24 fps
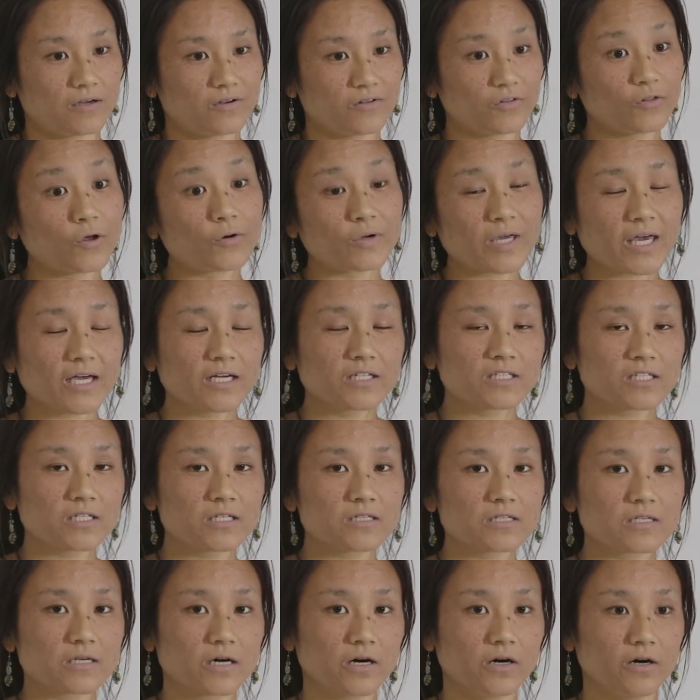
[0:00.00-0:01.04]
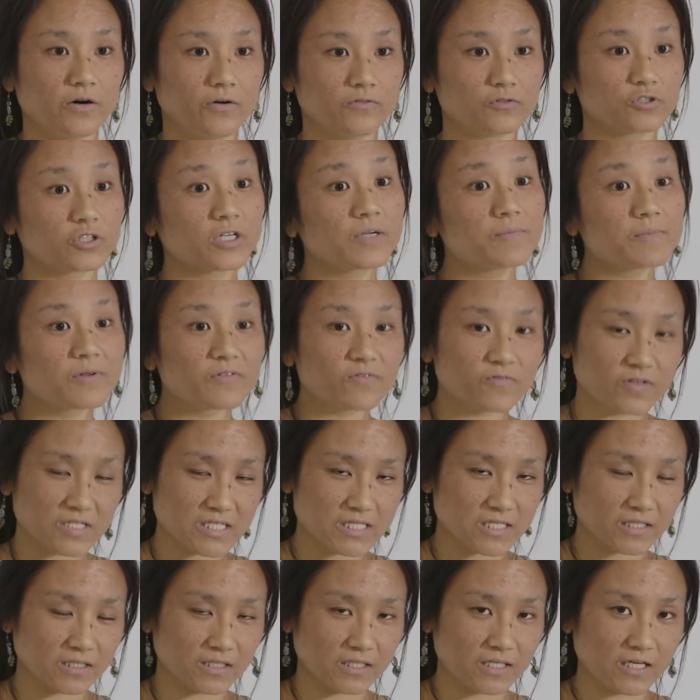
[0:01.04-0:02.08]
locations of treatment
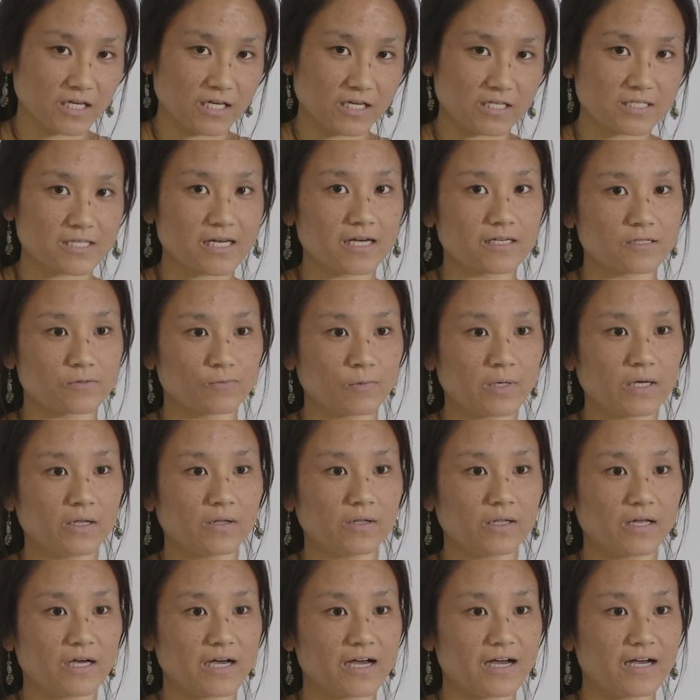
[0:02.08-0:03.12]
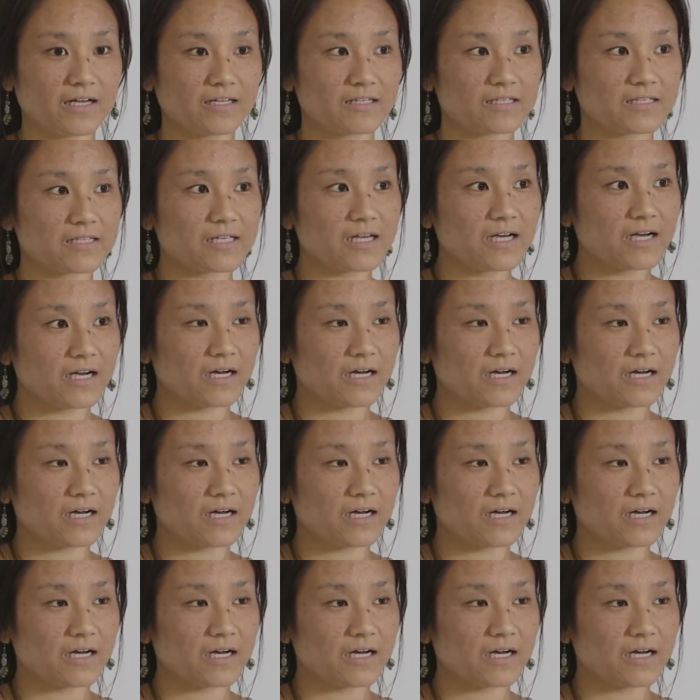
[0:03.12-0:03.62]
facilities as well as